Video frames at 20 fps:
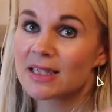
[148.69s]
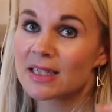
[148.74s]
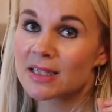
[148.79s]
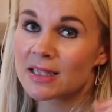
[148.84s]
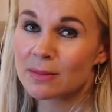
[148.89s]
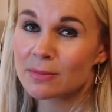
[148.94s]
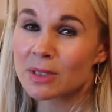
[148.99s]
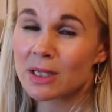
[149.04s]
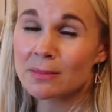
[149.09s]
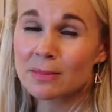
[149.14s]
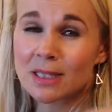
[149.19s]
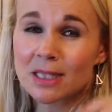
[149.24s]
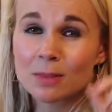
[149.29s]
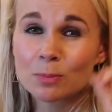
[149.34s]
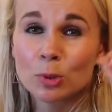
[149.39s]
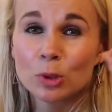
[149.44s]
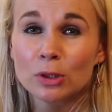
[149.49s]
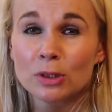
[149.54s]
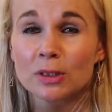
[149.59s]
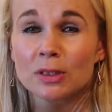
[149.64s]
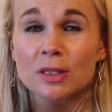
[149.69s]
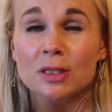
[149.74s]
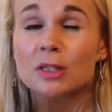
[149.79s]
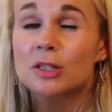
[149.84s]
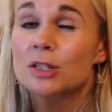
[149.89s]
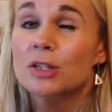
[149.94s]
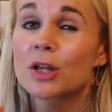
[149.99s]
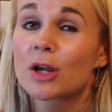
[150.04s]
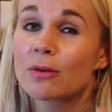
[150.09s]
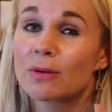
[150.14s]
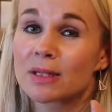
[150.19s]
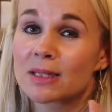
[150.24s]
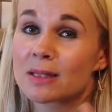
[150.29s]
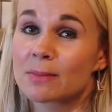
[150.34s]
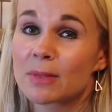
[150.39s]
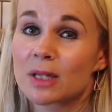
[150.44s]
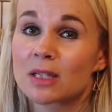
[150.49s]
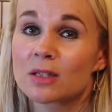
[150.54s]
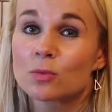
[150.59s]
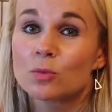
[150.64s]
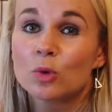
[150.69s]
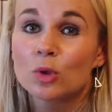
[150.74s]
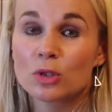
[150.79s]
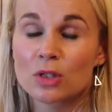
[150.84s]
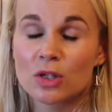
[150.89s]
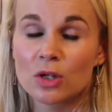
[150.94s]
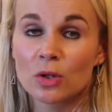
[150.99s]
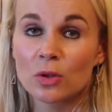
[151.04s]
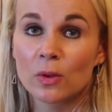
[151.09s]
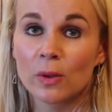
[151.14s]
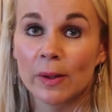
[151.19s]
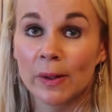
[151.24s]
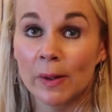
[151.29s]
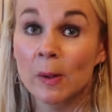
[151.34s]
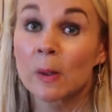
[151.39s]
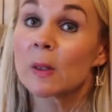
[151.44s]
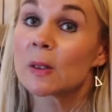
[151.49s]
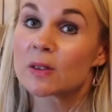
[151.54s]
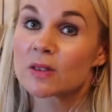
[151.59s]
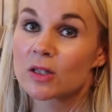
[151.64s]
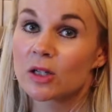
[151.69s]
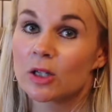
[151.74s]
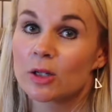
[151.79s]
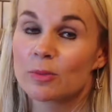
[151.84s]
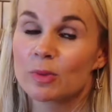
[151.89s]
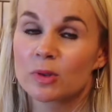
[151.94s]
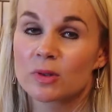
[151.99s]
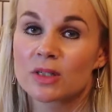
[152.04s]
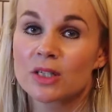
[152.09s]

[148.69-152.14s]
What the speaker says: So sometimes it's important to know where something's water or oil soluble.